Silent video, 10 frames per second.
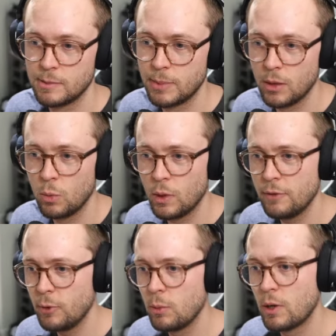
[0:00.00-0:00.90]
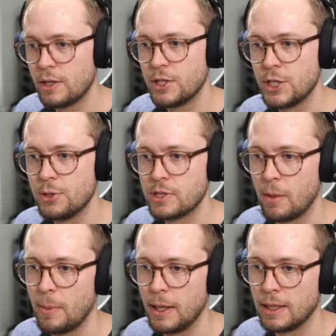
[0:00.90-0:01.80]
But what if we wanted to do
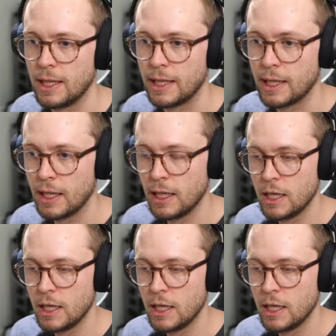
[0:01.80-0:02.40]
something like,